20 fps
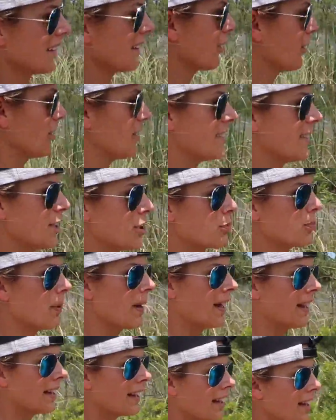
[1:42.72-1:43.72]
little ditch
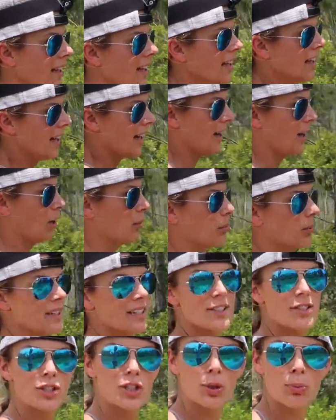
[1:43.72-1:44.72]
bank, uh, but
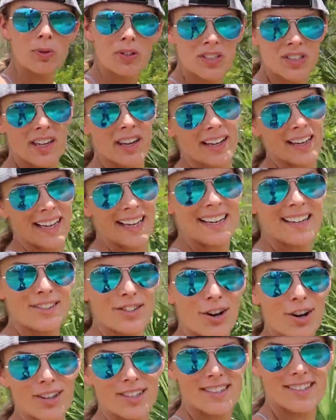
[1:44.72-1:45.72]
it's super sunny and it's
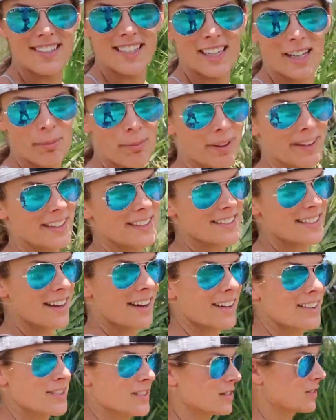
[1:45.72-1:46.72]
hard to sneak up on these
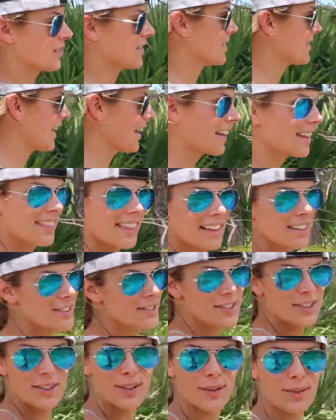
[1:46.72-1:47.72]
guys because the second they
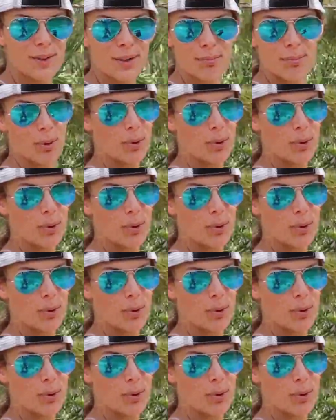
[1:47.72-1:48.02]
see you, they're